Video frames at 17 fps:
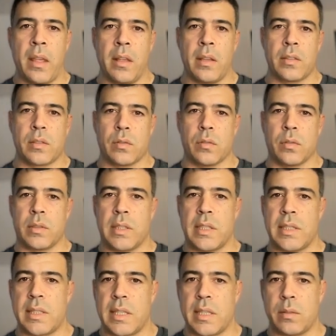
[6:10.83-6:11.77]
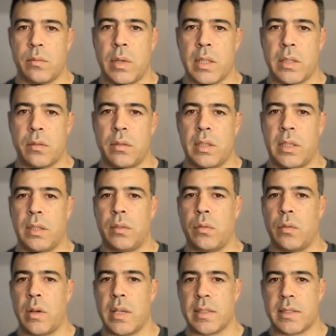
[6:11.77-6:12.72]
So this is what you need
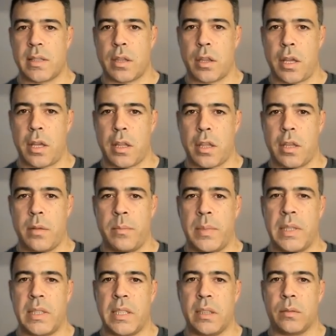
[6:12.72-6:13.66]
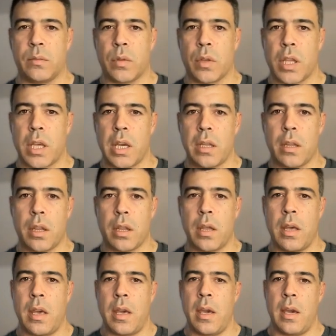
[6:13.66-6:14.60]
to ask ChatGPT to change.
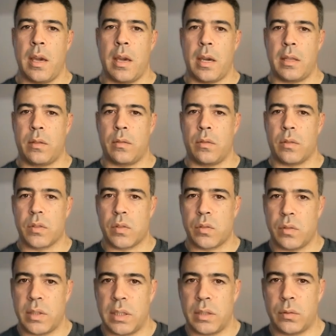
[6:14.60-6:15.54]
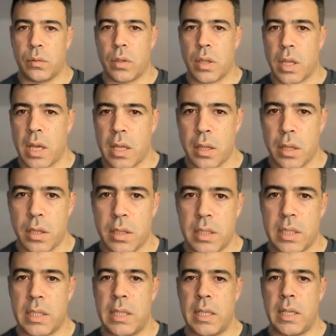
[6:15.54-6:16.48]
And you also need to change
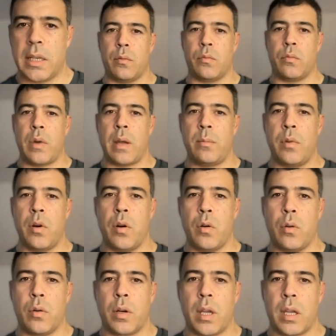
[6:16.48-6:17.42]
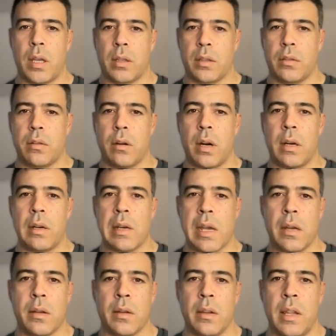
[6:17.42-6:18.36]
the webhook
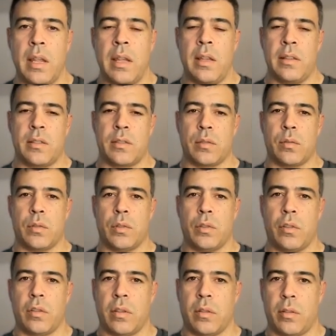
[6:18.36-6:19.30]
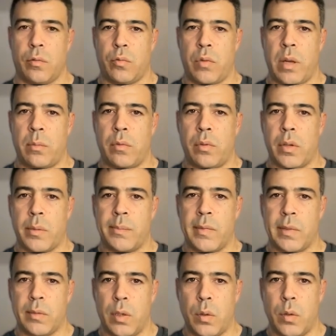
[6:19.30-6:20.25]
URL. So the
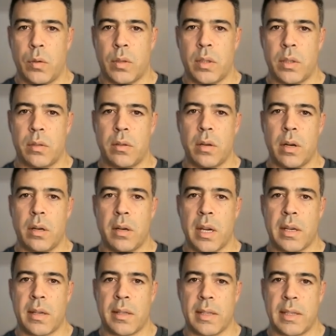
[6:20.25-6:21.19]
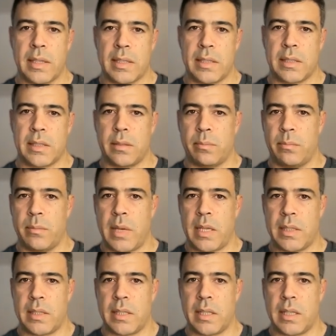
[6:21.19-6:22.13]
webhook URL is
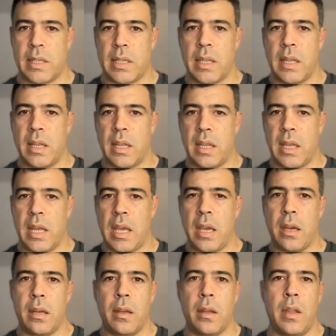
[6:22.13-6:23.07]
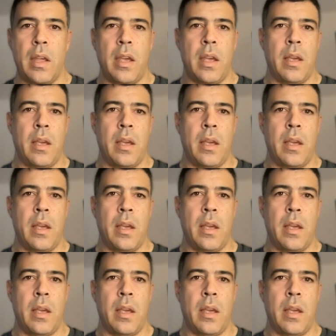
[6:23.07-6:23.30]
basically here.